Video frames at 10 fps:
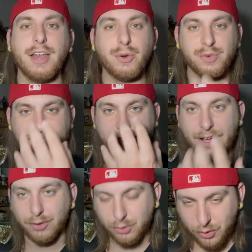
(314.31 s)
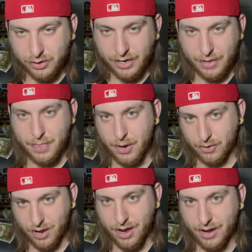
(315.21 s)
don't see that look in their
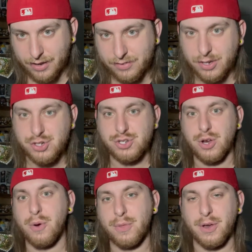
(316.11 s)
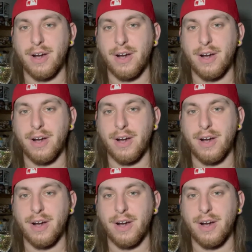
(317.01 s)
eyes that show their